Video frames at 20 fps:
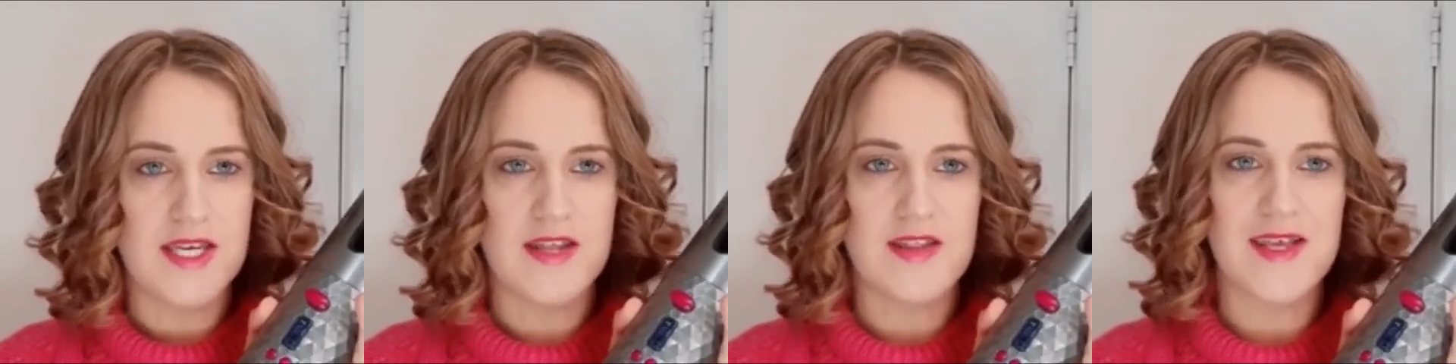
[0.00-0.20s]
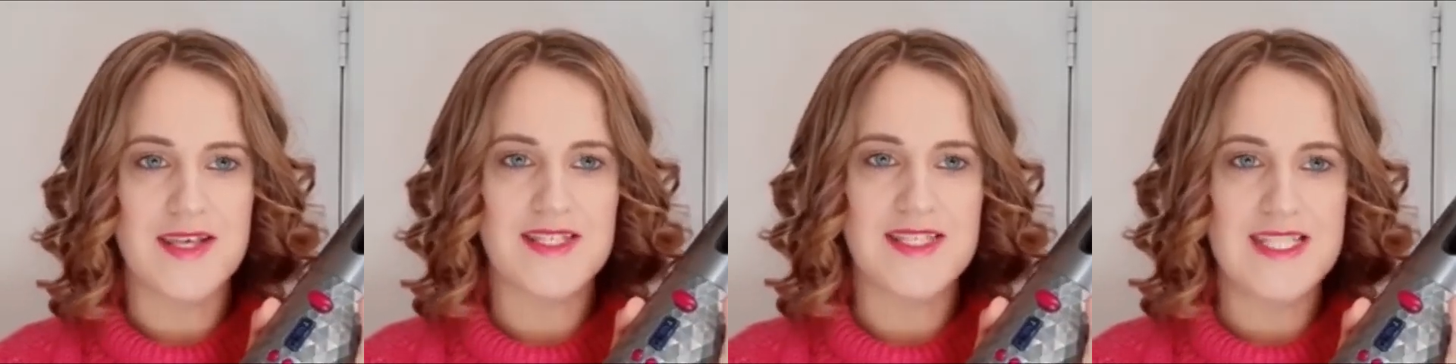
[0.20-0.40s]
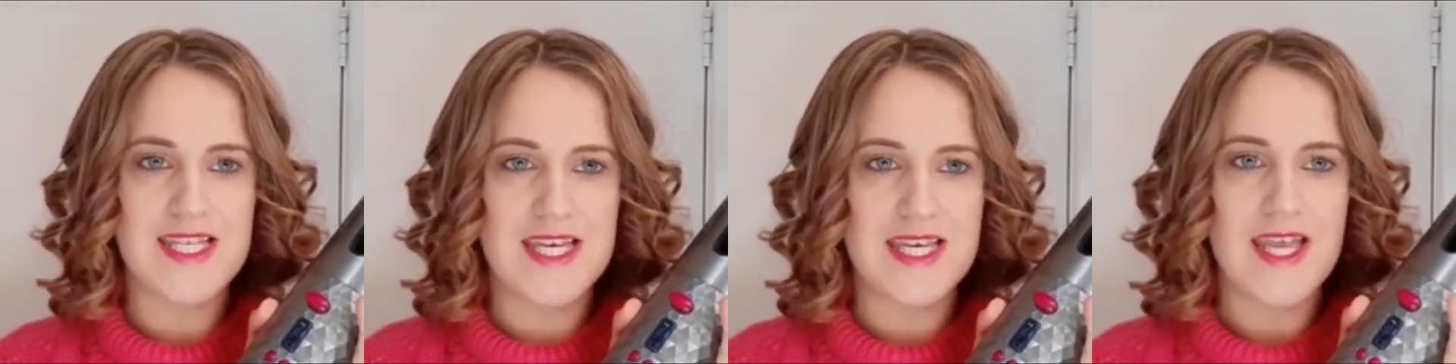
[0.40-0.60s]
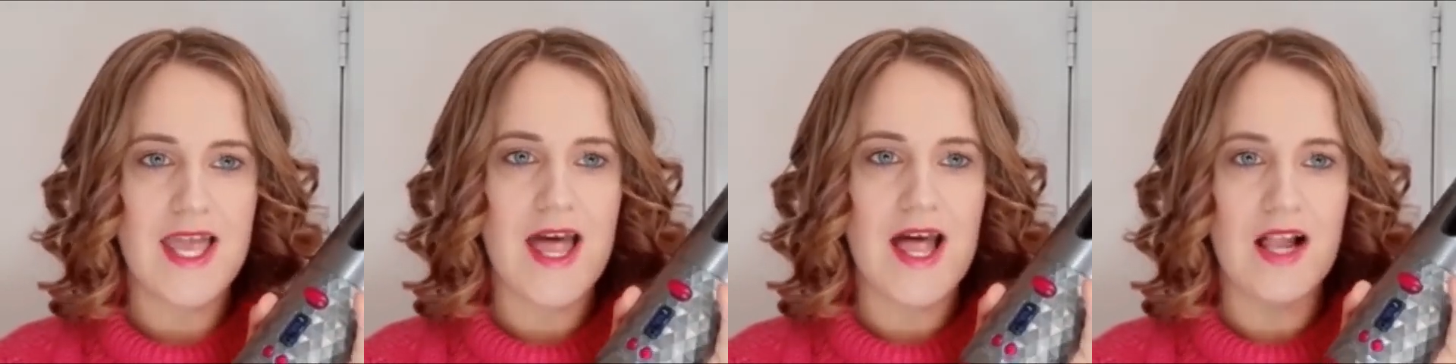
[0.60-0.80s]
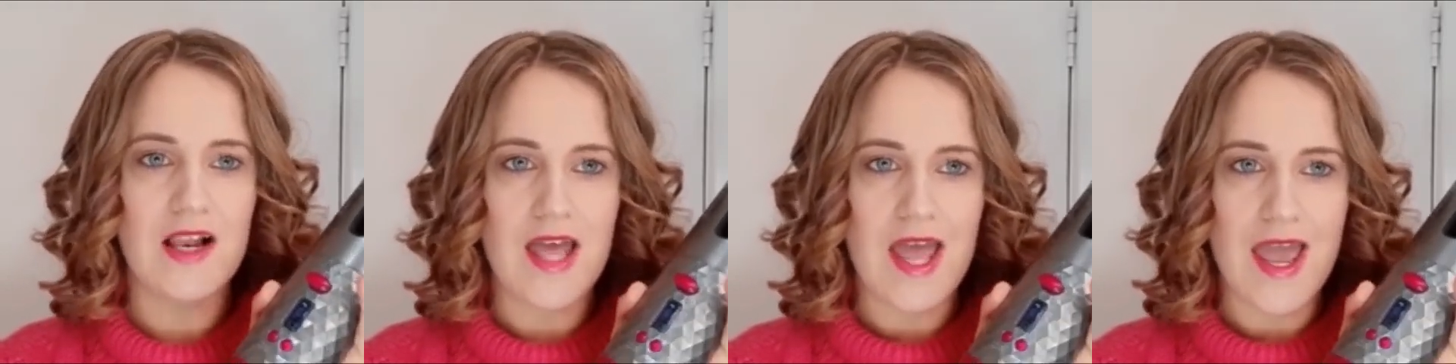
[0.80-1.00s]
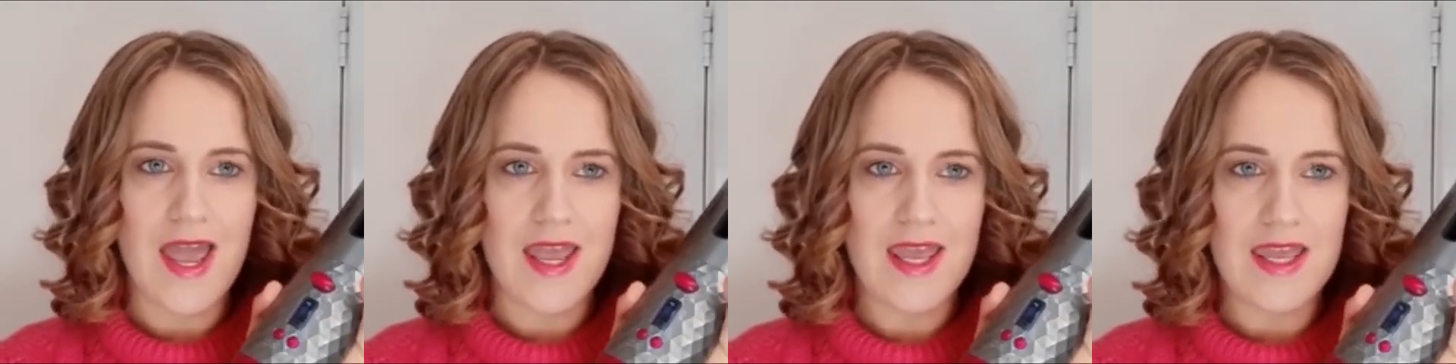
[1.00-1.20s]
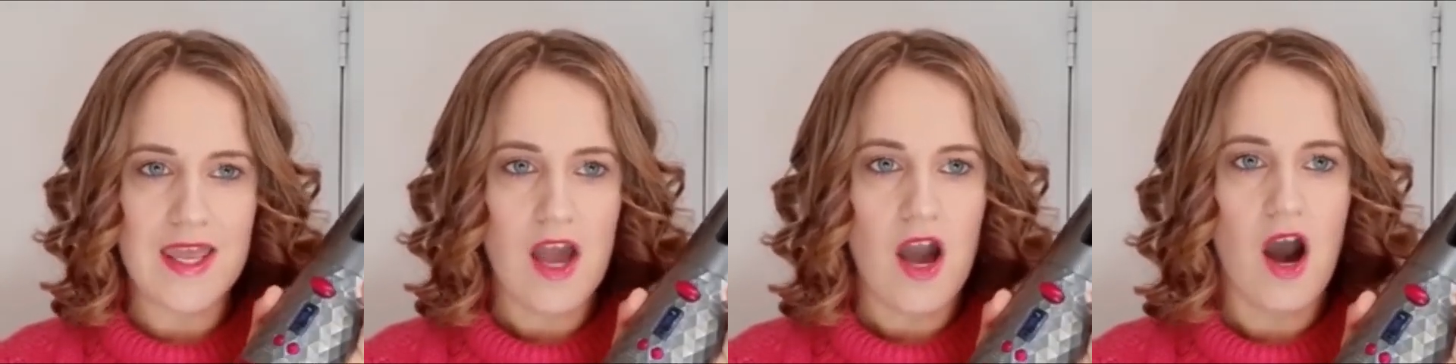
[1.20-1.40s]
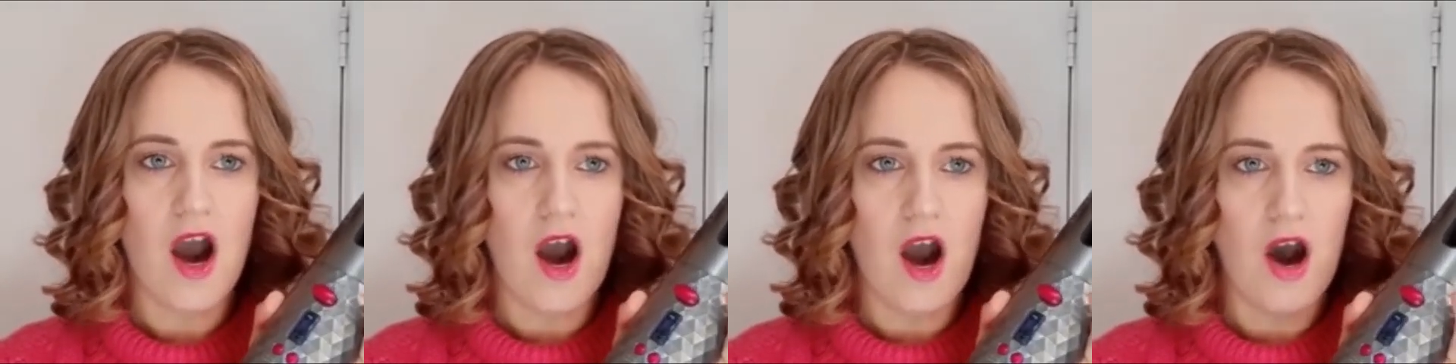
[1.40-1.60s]
Now that's CLARE
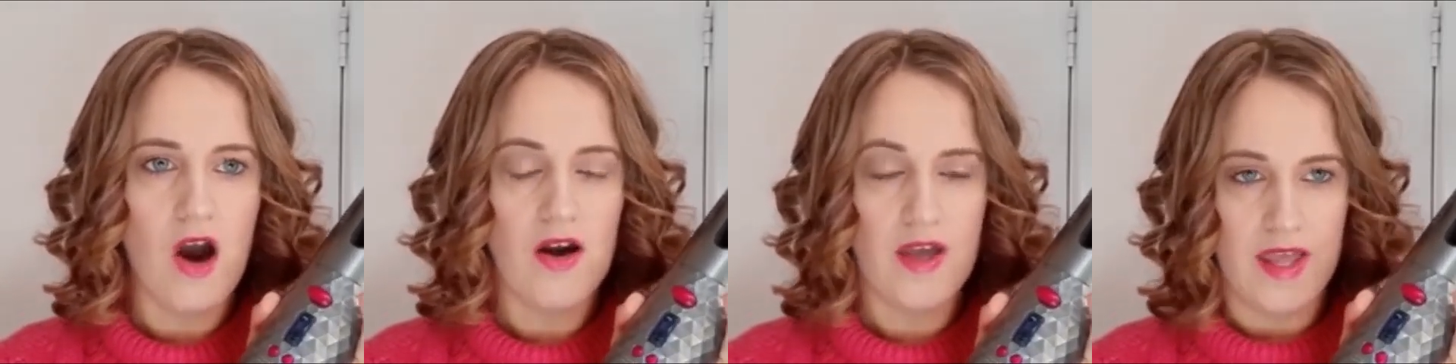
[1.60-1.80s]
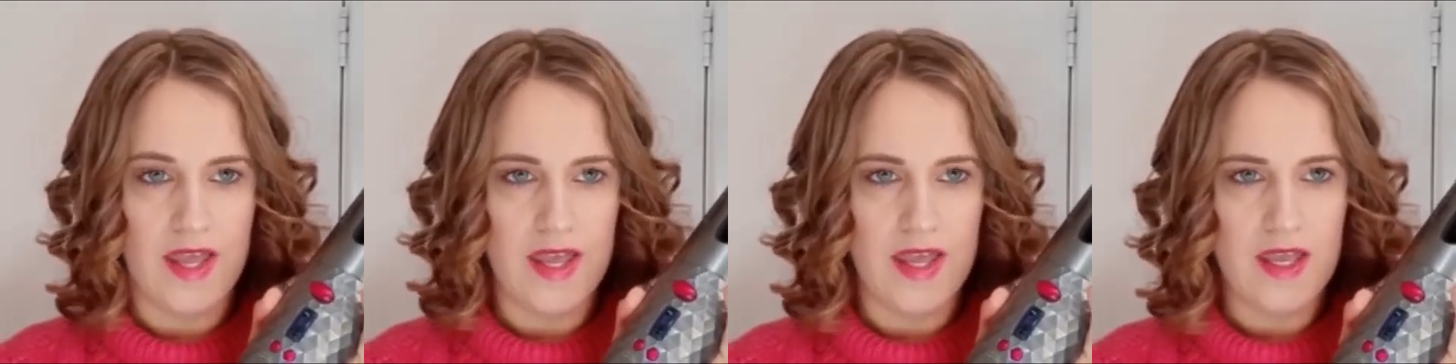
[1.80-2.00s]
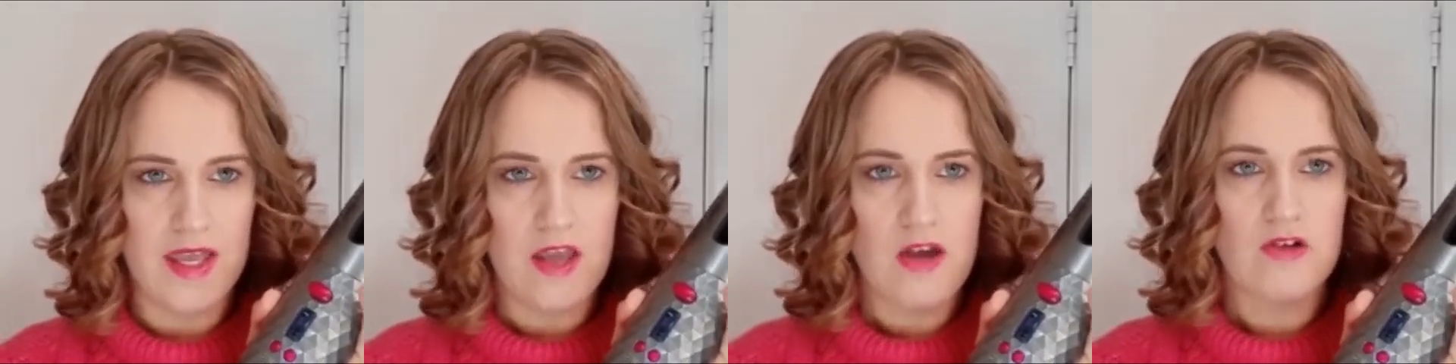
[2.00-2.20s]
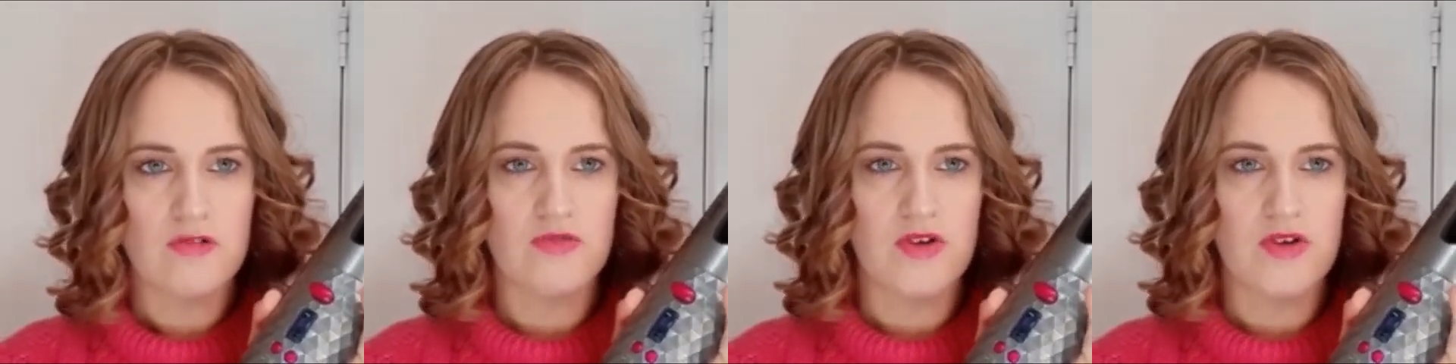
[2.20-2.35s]
30,